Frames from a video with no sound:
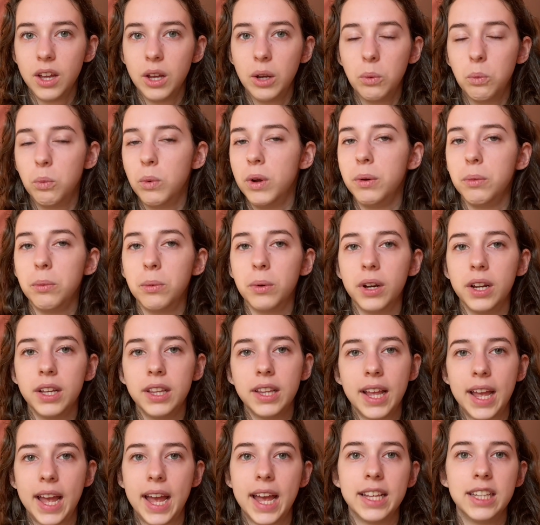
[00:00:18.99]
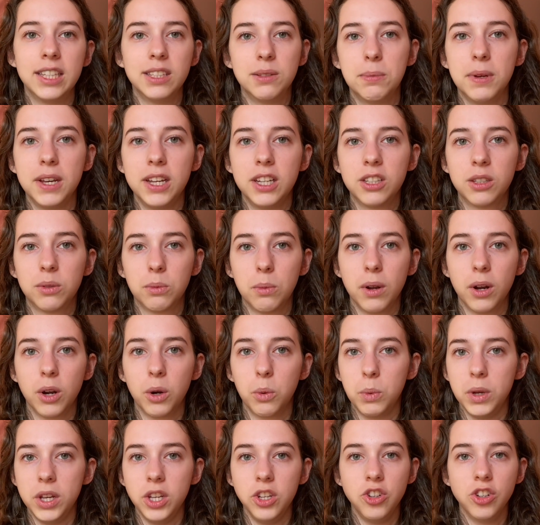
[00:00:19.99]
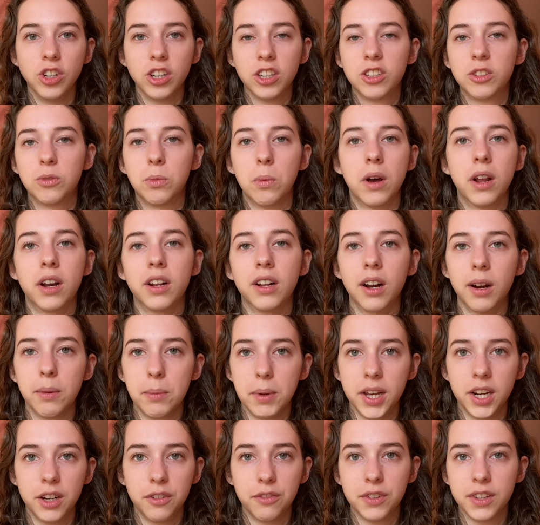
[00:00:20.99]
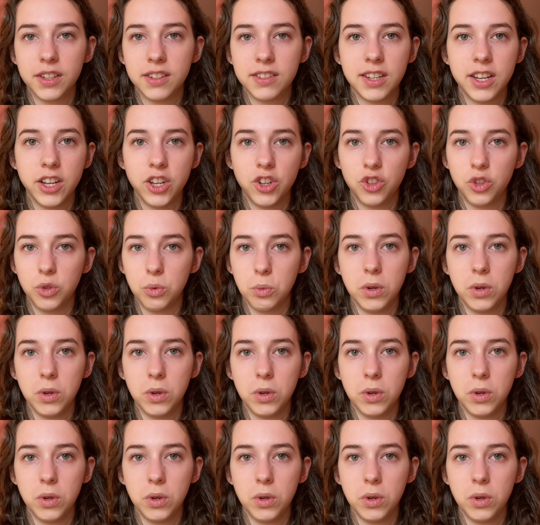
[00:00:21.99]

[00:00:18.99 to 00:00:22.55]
when we're in the headspace where we just want our manifestation,